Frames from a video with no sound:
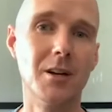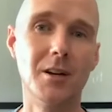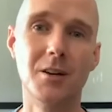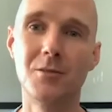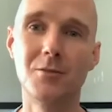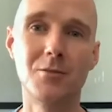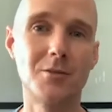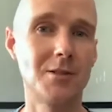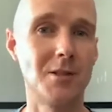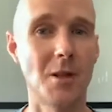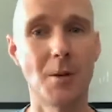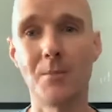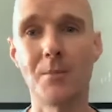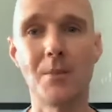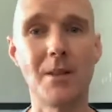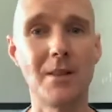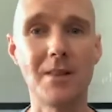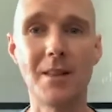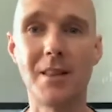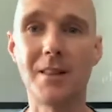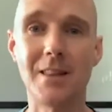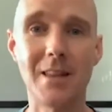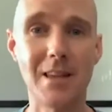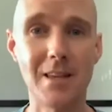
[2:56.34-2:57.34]
something
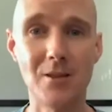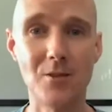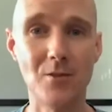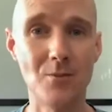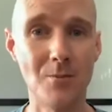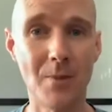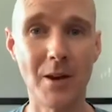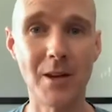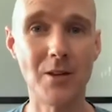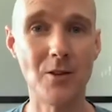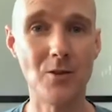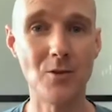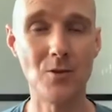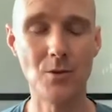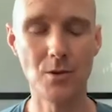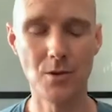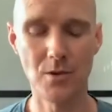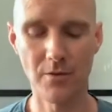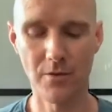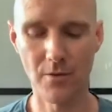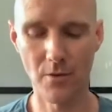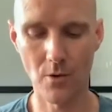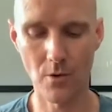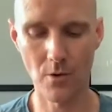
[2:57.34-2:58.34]
that they might use
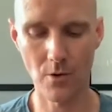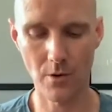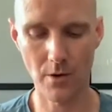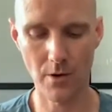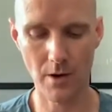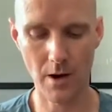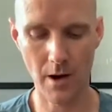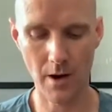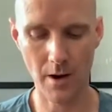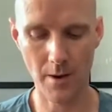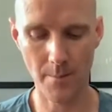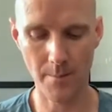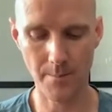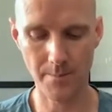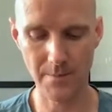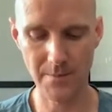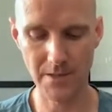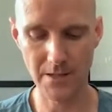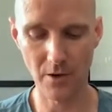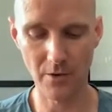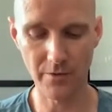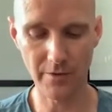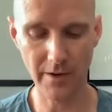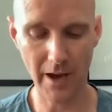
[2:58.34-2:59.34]
for
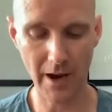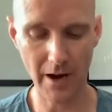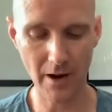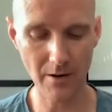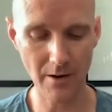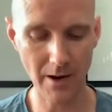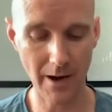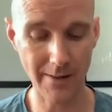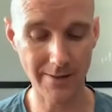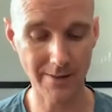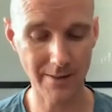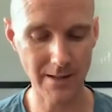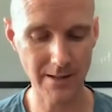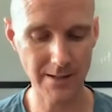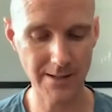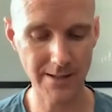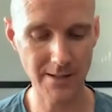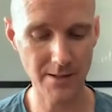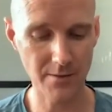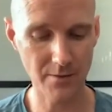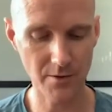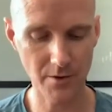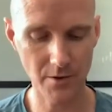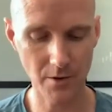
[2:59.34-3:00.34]
self-care. And this is
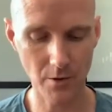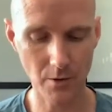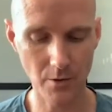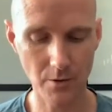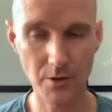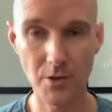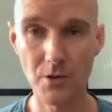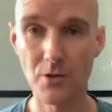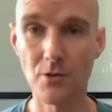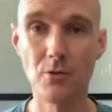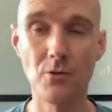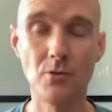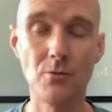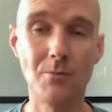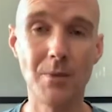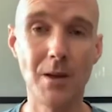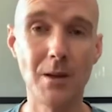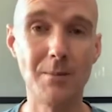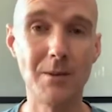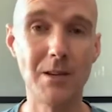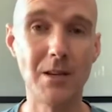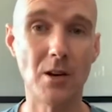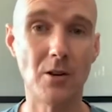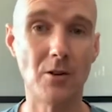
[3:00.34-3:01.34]
for those who
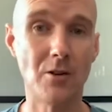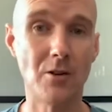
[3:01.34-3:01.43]
maybe are